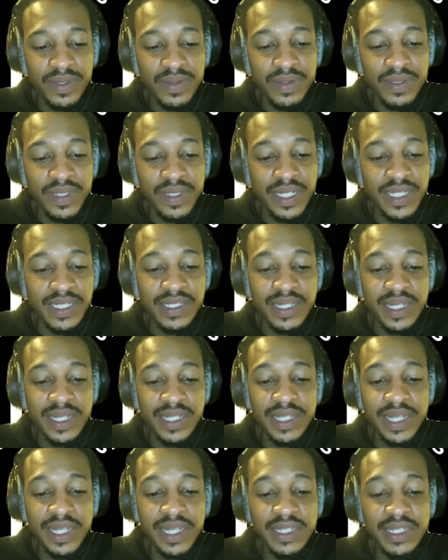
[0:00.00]
Let us
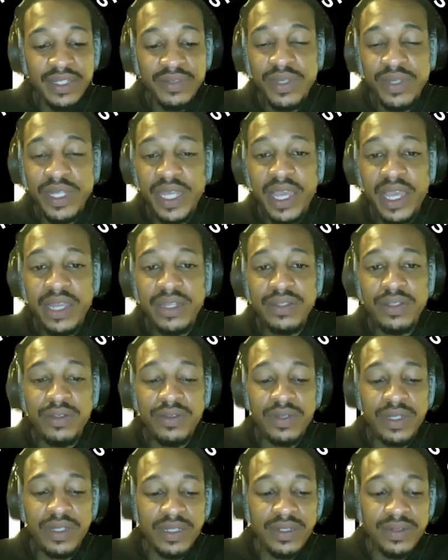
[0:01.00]
not think that we can't
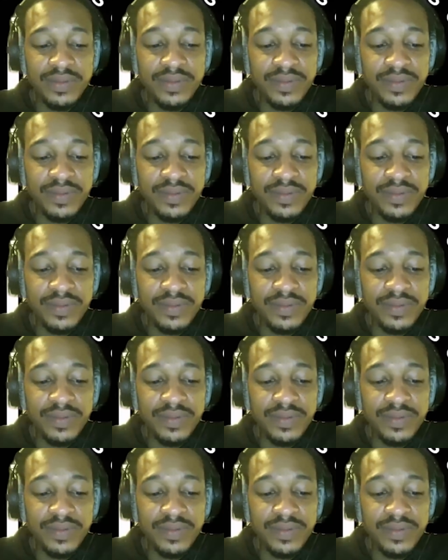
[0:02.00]
do it,